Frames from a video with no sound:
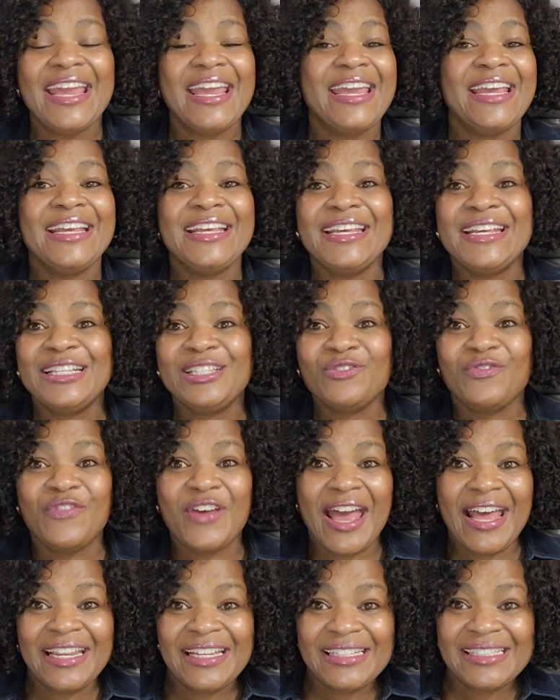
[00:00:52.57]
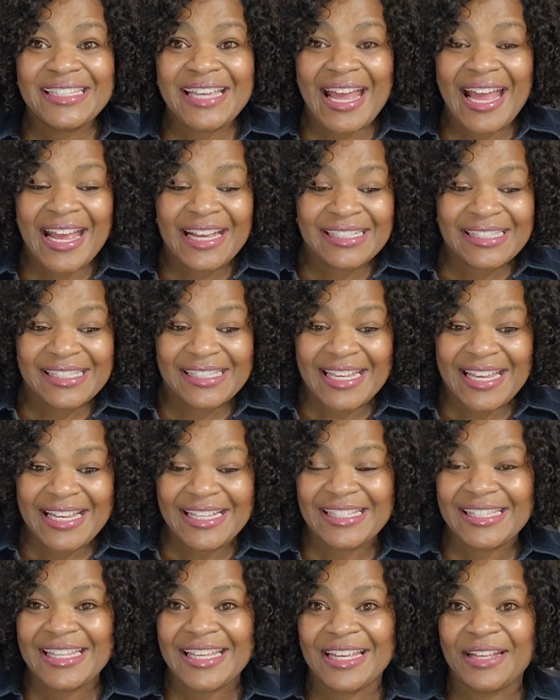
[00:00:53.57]
It is Valentine's
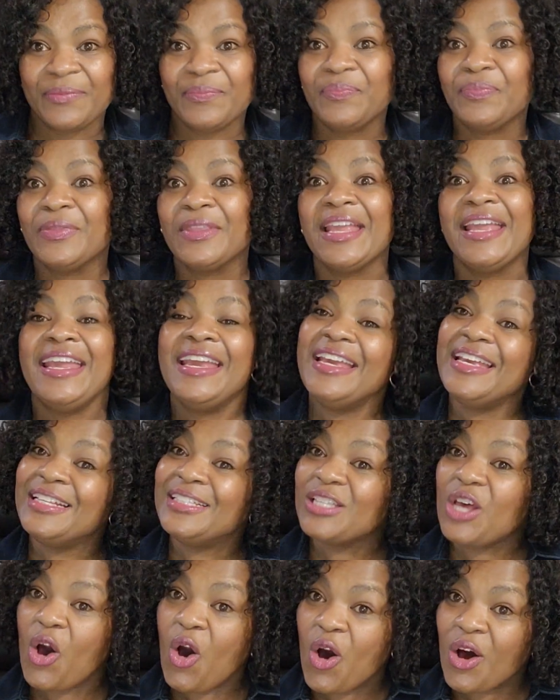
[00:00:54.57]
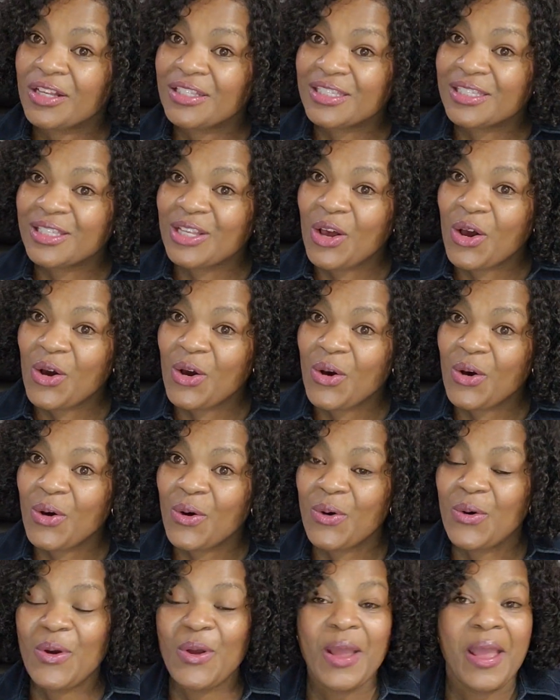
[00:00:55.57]
season. It's
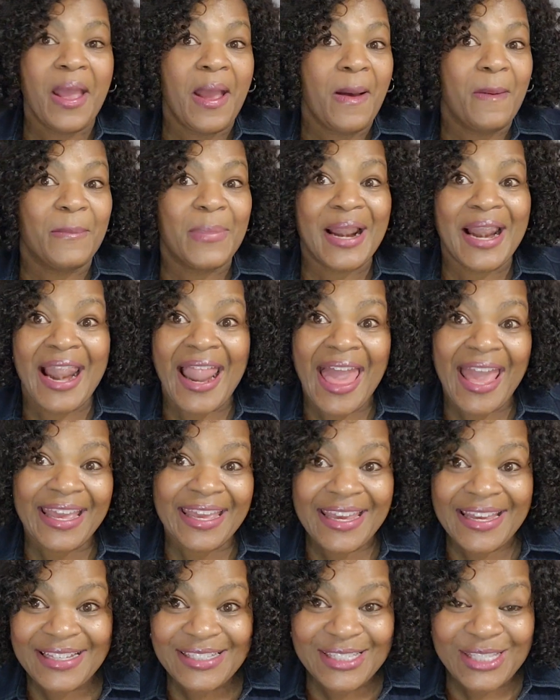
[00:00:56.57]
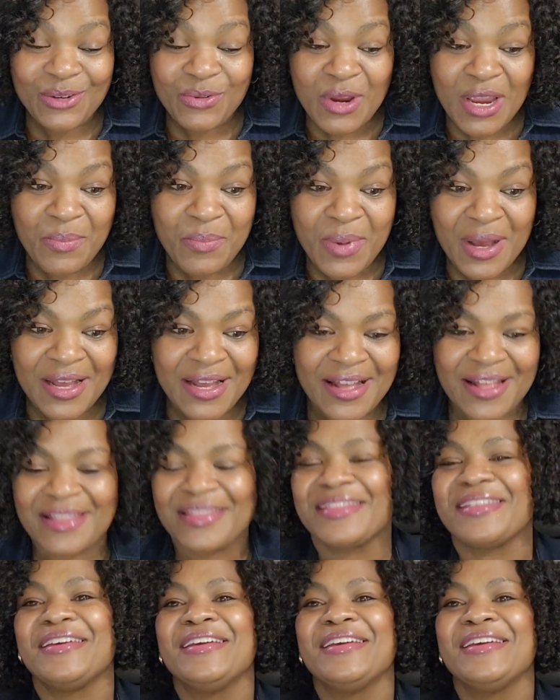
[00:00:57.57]
also Black History Month.